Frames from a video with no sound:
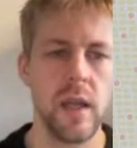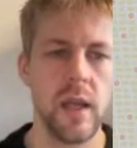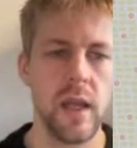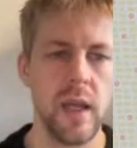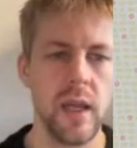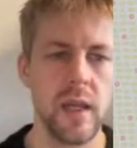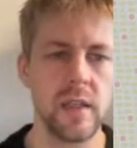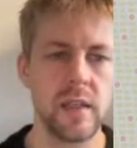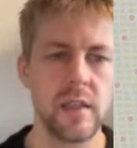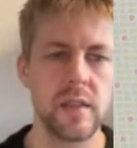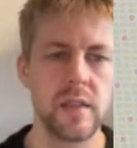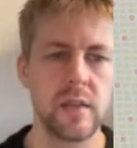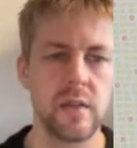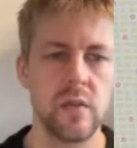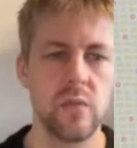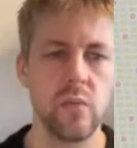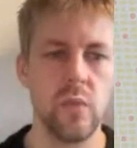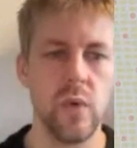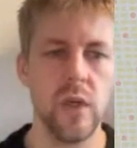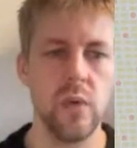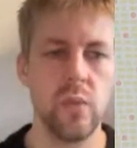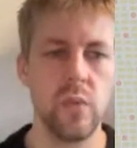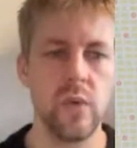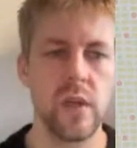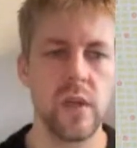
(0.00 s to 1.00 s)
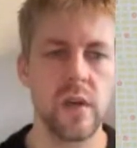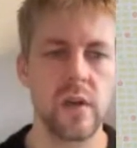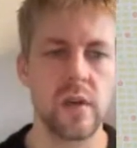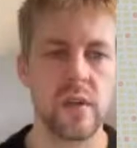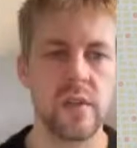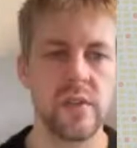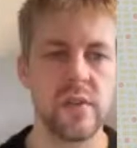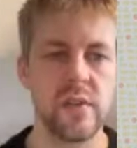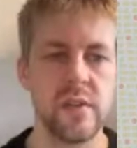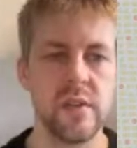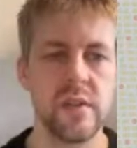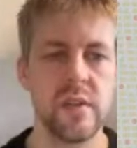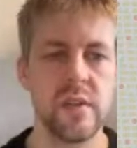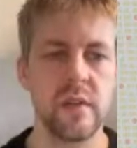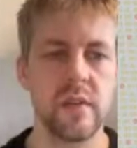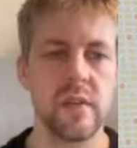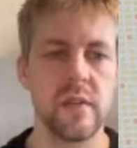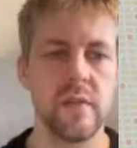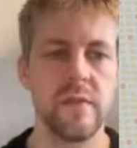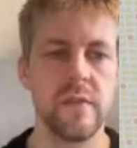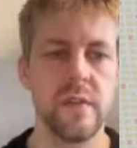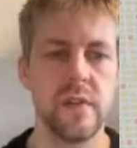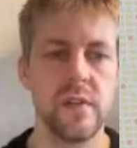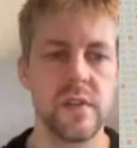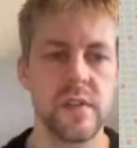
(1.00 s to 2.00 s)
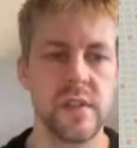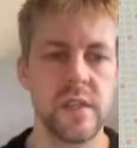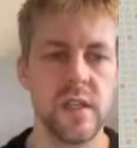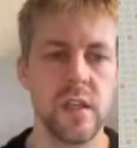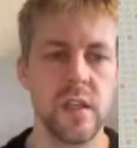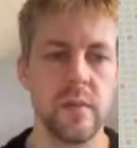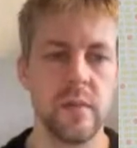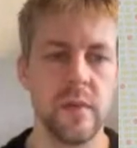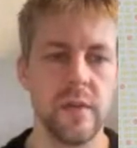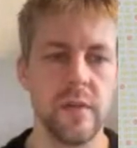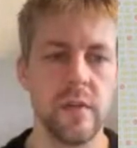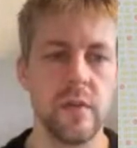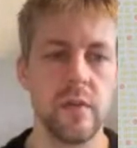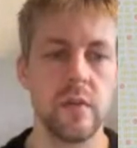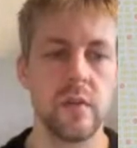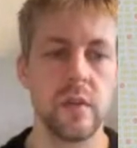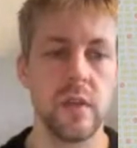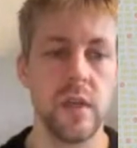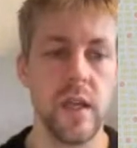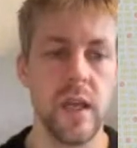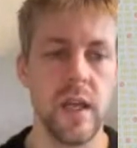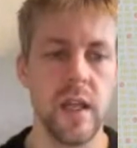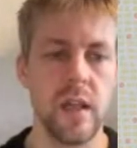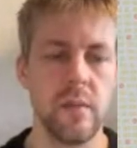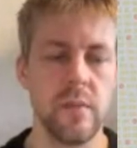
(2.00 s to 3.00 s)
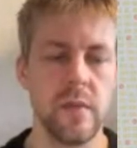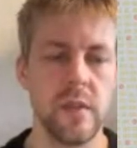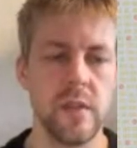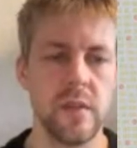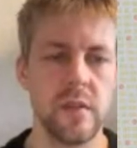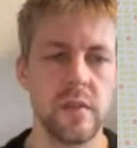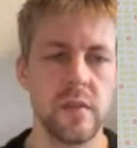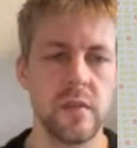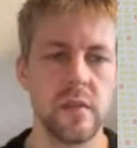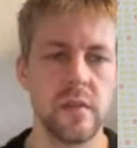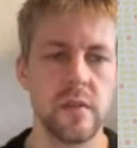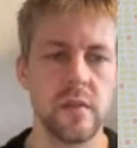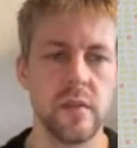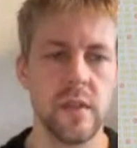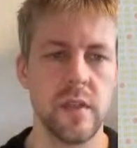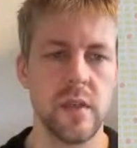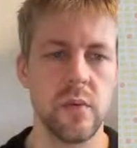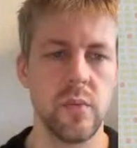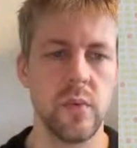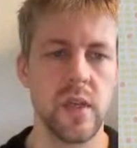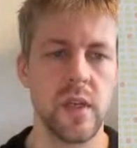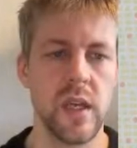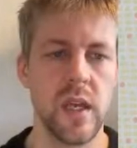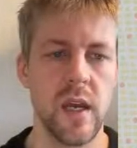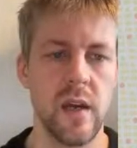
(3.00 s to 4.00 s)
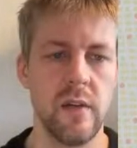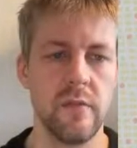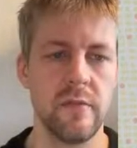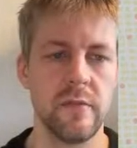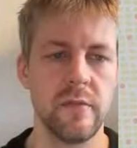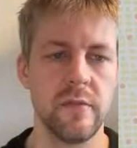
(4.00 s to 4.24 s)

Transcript: at, when we are considering the first element, the only element that we have.